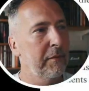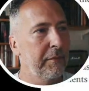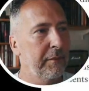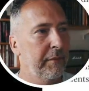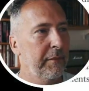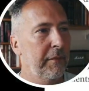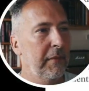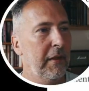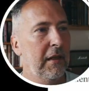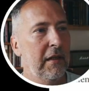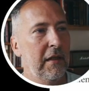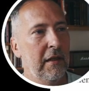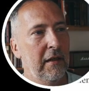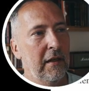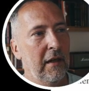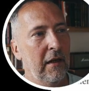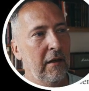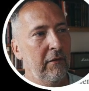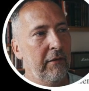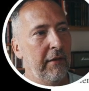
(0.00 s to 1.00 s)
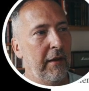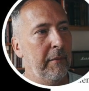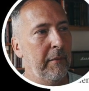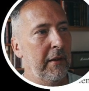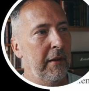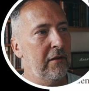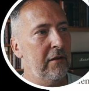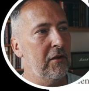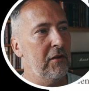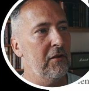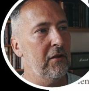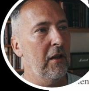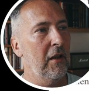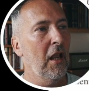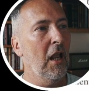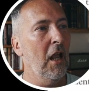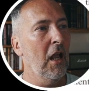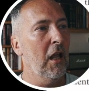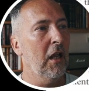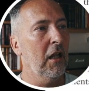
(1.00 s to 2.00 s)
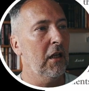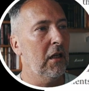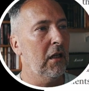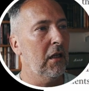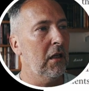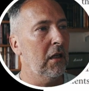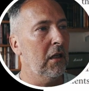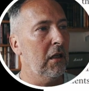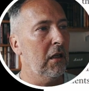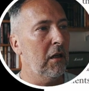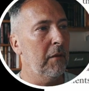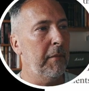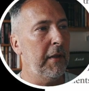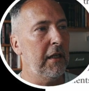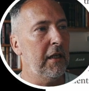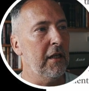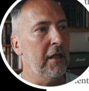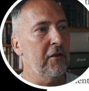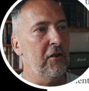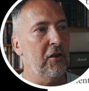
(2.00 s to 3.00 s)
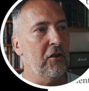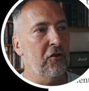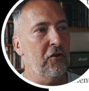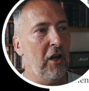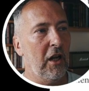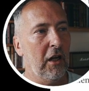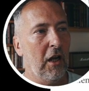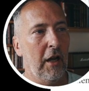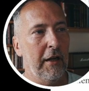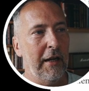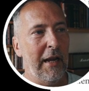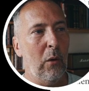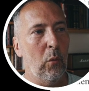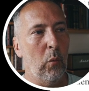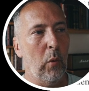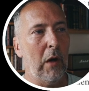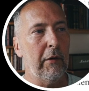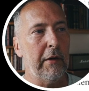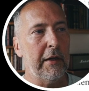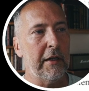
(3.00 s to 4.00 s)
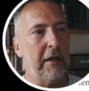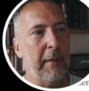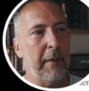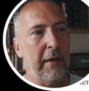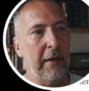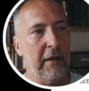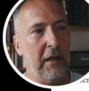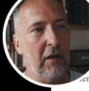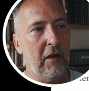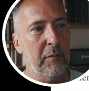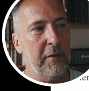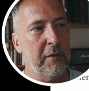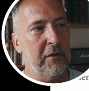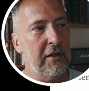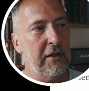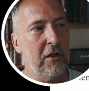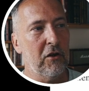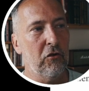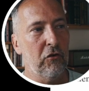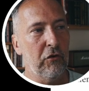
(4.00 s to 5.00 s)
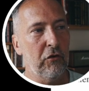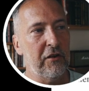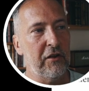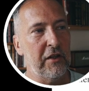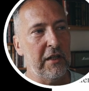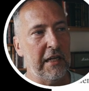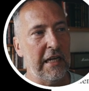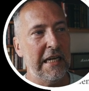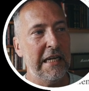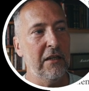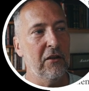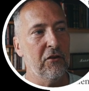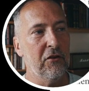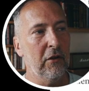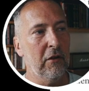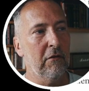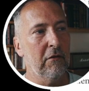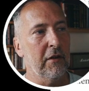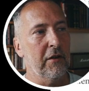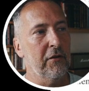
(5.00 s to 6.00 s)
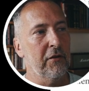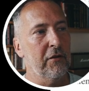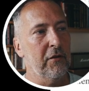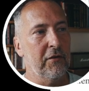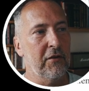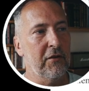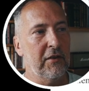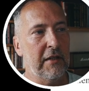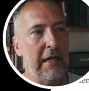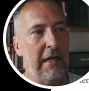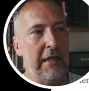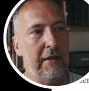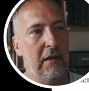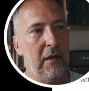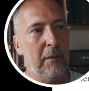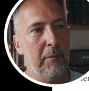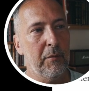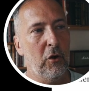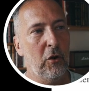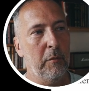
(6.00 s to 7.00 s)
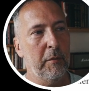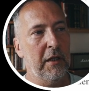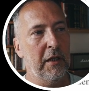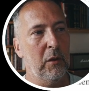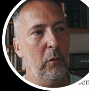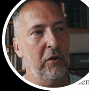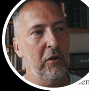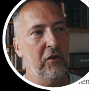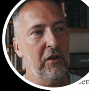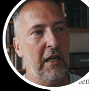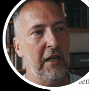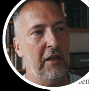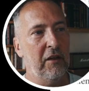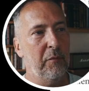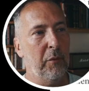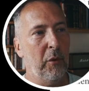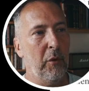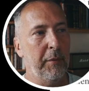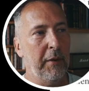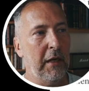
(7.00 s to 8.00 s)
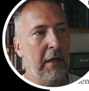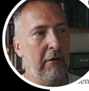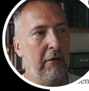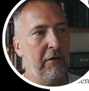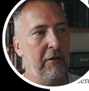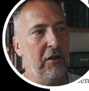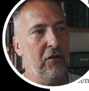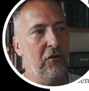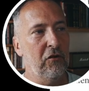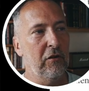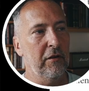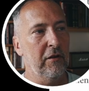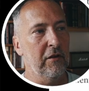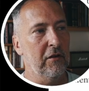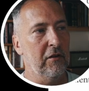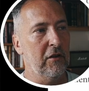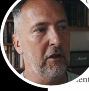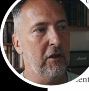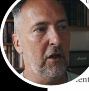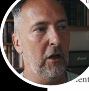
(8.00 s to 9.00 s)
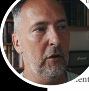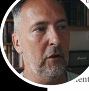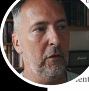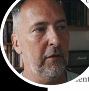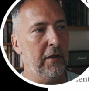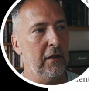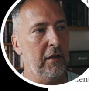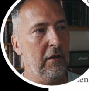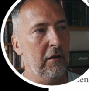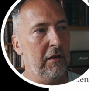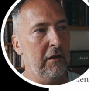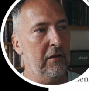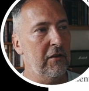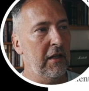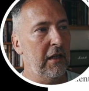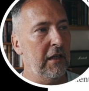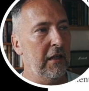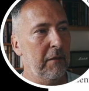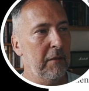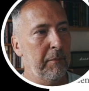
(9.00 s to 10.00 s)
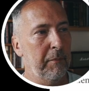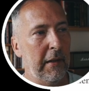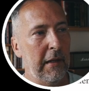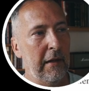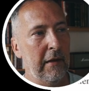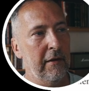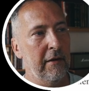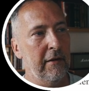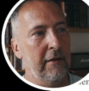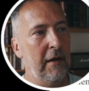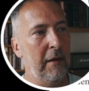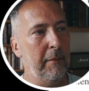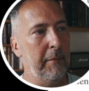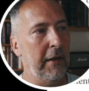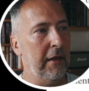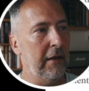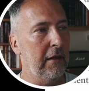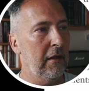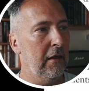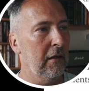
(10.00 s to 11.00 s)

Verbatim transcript: But none of that matters. Comedians in China are now worried about the government's increasing intolerance of stand up comedy, which gained popularity during the COVID 19 pandemic.